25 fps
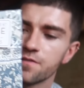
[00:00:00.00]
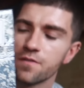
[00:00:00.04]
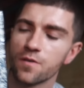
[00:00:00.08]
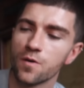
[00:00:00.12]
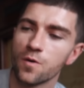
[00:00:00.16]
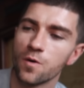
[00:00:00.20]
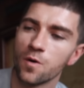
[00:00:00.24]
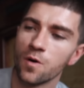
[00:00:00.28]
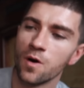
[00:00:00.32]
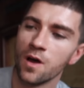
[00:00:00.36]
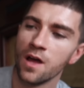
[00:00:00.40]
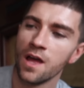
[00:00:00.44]

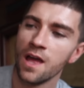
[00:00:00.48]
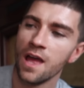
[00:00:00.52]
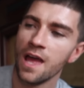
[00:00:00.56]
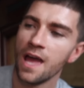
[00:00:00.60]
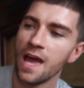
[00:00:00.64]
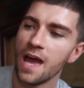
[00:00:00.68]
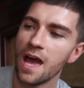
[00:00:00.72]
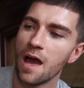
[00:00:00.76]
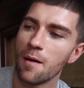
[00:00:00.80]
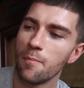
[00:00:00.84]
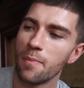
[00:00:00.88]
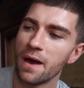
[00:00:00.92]
for
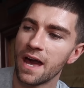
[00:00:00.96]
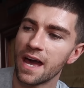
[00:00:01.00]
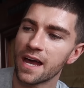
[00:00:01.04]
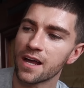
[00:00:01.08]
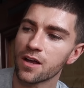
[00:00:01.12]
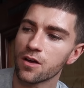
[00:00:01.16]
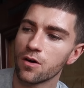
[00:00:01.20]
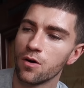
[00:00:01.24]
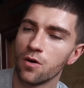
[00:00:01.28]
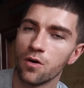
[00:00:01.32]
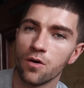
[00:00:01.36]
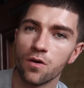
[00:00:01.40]
a
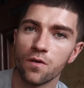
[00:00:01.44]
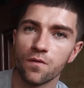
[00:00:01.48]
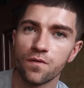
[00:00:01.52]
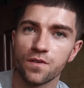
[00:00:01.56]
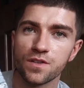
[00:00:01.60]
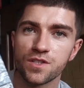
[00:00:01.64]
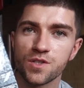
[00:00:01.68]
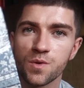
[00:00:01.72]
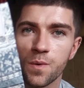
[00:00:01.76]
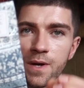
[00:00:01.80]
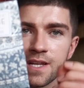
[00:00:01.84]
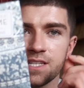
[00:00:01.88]
pack
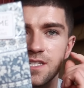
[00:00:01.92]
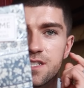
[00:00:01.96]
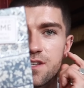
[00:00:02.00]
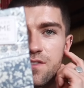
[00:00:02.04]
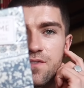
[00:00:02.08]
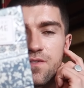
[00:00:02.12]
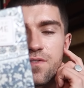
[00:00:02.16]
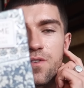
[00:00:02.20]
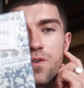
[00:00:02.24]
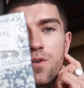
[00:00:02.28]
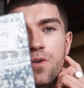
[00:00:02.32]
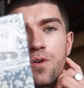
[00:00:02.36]
of
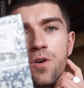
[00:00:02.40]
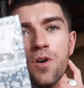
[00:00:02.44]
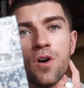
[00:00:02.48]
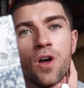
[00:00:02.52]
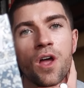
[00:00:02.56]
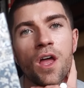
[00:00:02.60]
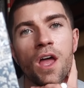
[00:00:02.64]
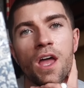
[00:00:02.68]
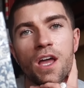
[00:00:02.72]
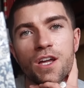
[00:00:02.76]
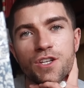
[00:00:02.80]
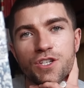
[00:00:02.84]
24,
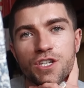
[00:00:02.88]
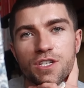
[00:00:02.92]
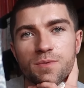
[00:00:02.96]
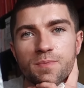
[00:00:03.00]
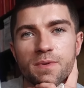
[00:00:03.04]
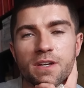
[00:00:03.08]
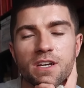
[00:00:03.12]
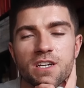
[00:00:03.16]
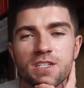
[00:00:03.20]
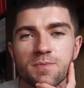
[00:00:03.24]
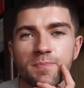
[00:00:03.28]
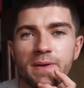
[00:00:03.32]
just
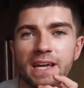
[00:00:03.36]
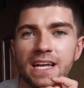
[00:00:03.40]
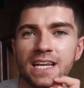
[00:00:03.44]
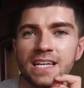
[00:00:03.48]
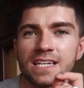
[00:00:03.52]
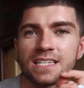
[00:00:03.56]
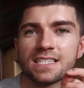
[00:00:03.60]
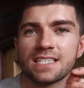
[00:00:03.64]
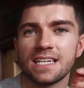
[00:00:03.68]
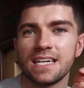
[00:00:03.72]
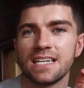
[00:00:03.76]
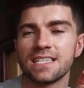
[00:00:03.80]
because
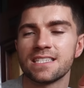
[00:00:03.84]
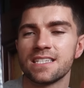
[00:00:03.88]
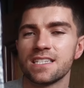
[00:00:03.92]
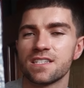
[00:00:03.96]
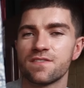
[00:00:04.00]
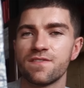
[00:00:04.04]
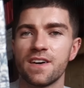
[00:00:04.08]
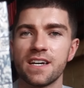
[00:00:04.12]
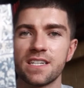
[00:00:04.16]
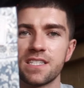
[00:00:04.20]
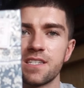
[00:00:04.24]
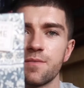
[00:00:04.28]
picnic season
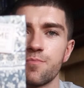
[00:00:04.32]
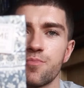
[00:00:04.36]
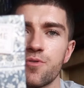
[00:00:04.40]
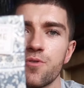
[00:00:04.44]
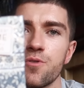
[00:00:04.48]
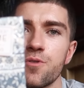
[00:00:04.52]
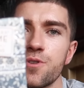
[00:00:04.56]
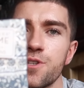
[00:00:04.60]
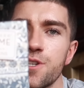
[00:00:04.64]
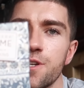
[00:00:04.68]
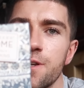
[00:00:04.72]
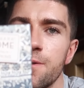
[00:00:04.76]
is fast
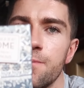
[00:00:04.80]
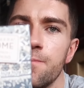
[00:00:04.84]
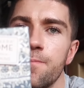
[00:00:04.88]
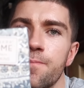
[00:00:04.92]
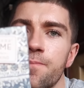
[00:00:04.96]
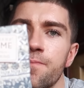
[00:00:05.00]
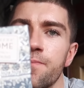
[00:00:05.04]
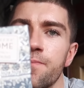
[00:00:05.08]
approaching.